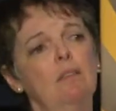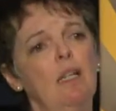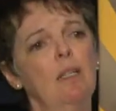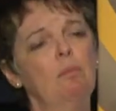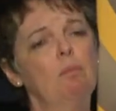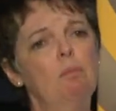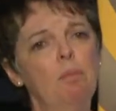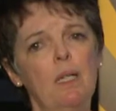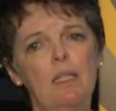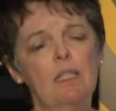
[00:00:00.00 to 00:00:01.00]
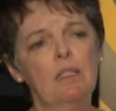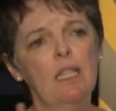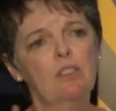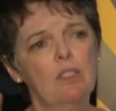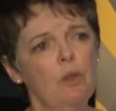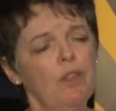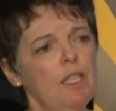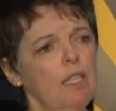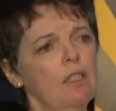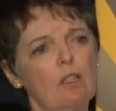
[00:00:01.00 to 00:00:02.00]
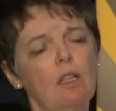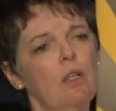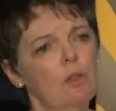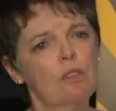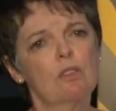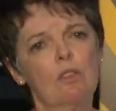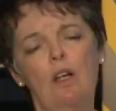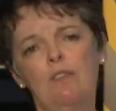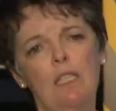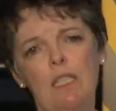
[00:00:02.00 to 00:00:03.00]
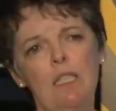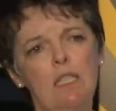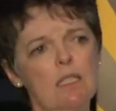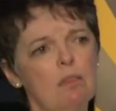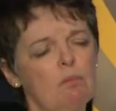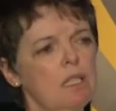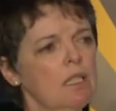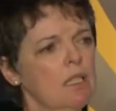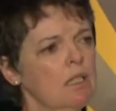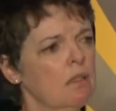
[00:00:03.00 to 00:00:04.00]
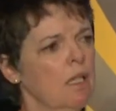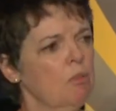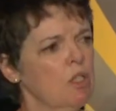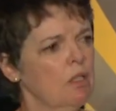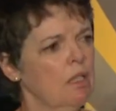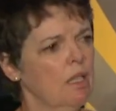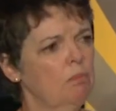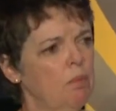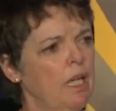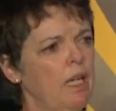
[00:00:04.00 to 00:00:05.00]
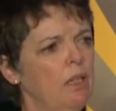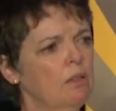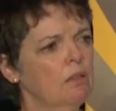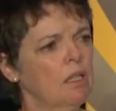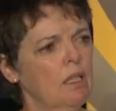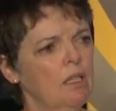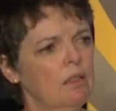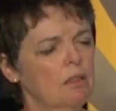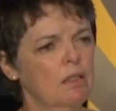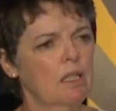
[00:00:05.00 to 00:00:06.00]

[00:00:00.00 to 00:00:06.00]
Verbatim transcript: um, but I don't think it closes off, and I think that's a misconception about uh,